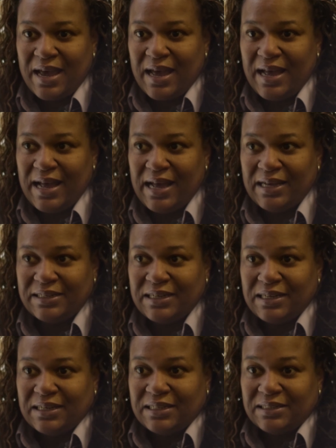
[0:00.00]
And
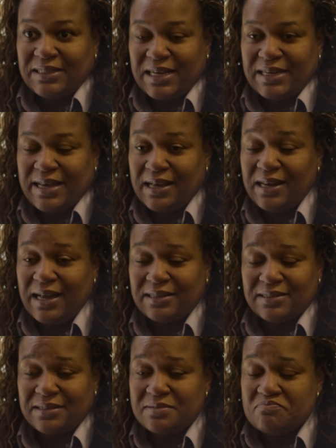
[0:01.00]
Danielle
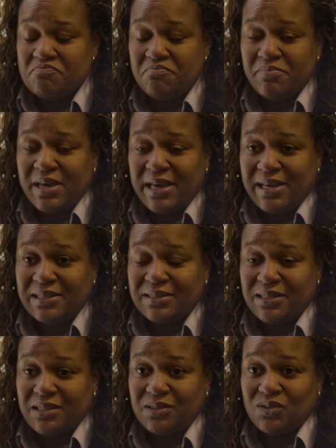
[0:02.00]
has an
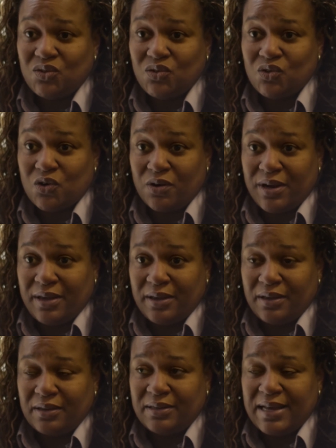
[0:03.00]
amazing story.
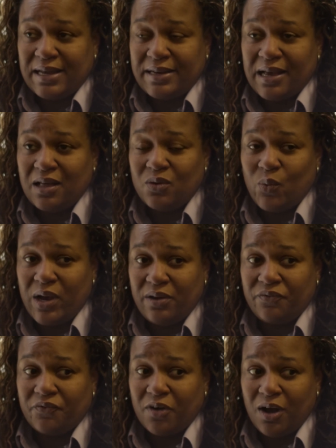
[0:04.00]
Danielle
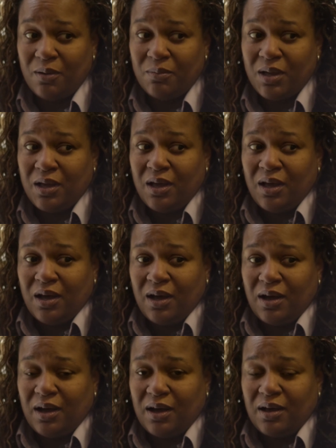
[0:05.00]
went from
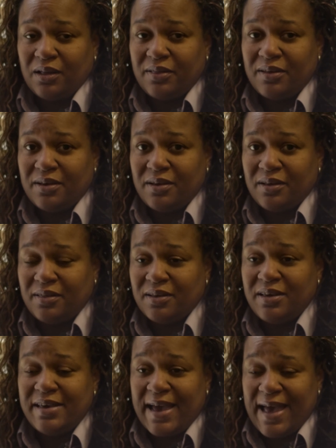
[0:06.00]

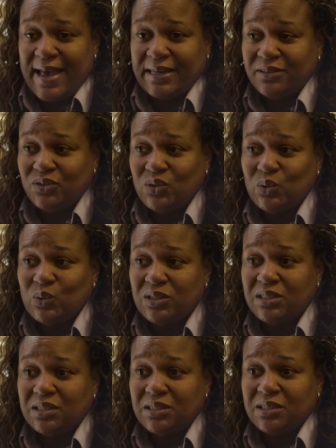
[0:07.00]
the gang to
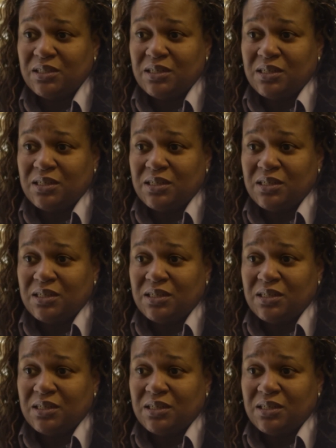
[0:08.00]
the